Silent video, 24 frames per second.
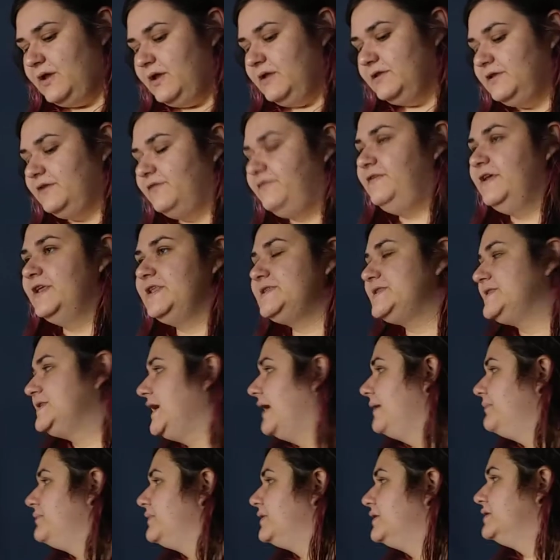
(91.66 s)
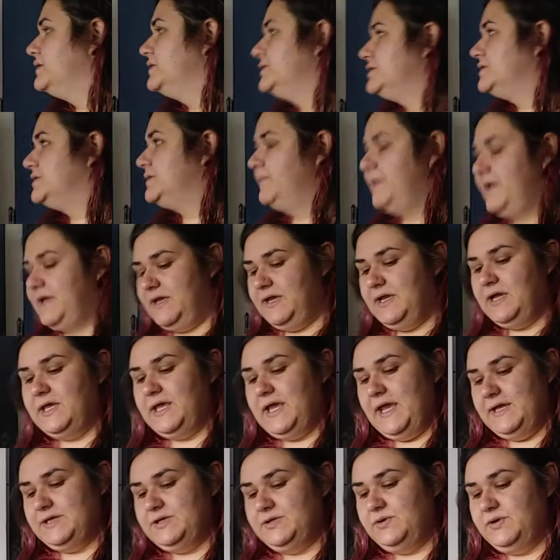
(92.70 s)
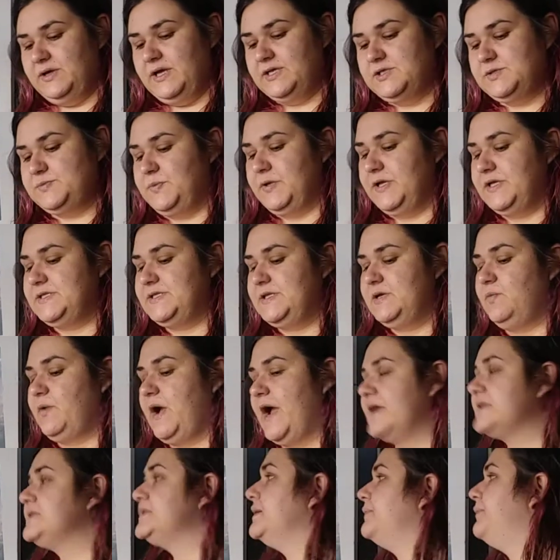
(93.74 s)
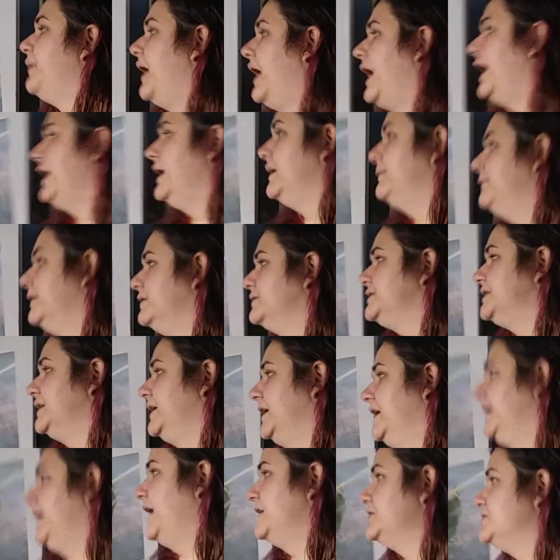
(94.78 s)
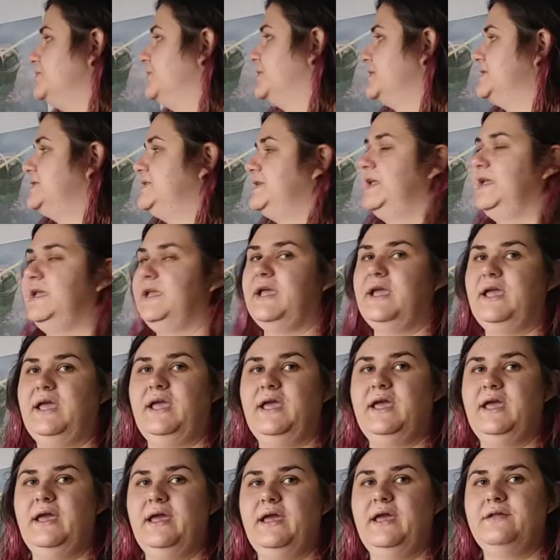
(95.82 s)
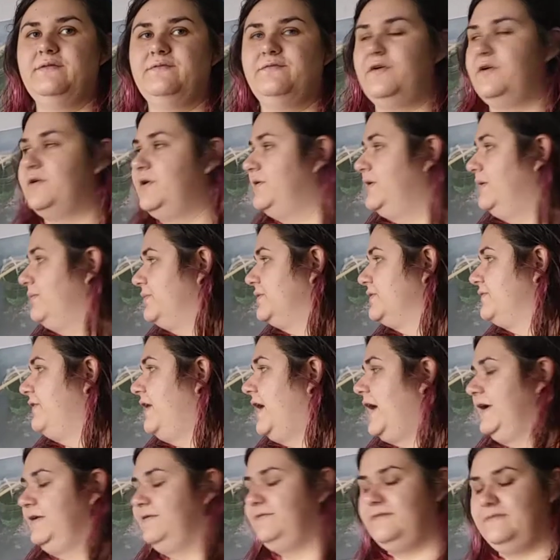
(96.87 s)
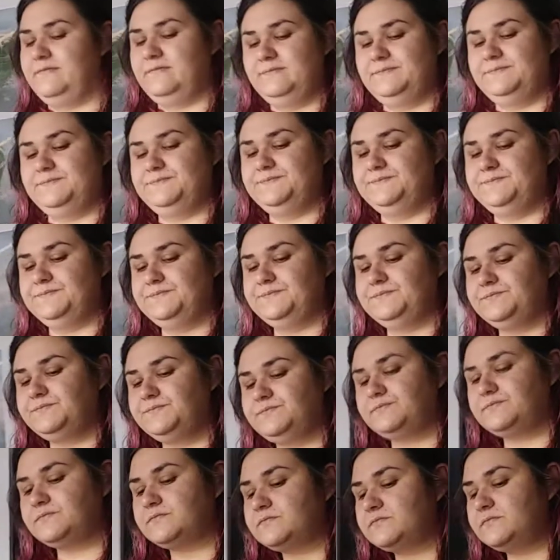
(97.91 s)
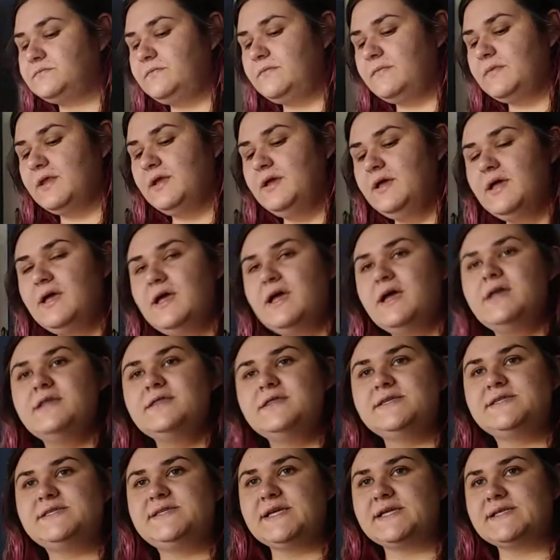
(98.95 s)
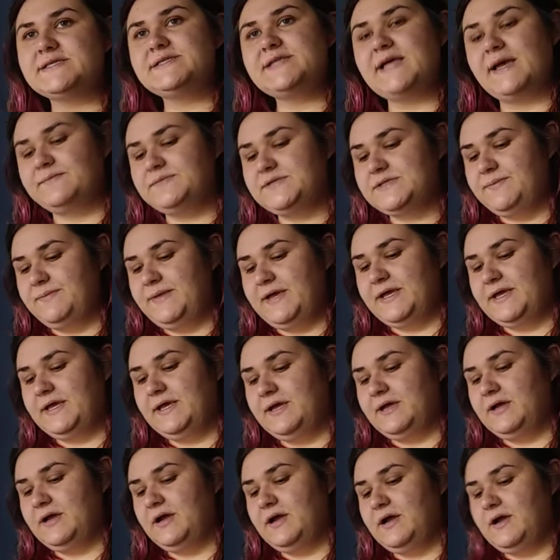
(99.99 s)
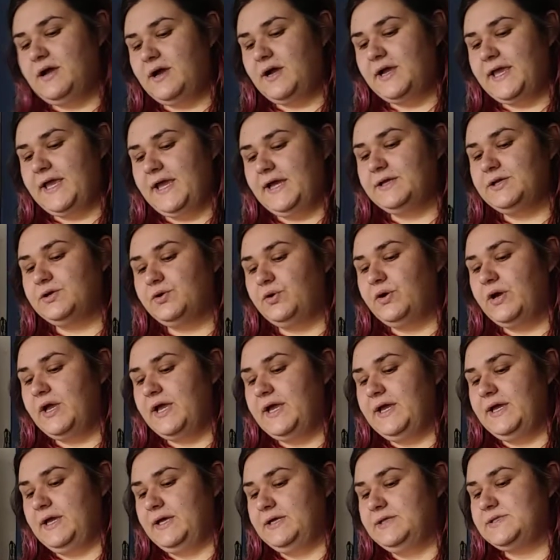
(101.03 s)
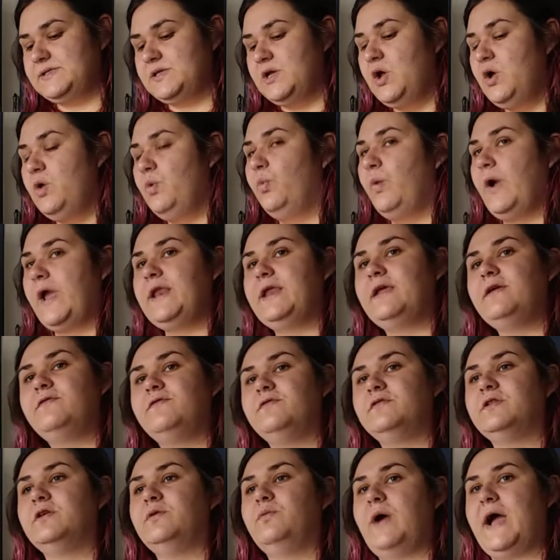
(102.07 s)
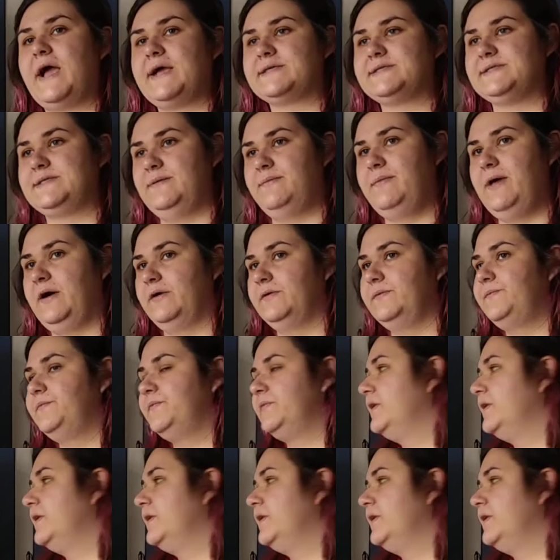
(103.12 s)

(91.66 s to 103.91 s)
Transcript: The fifth step to making a candle is placing wax in the pot and melting it, as you can see in photo number 5. The sixth step to making a candle is waiting for the wax to melt.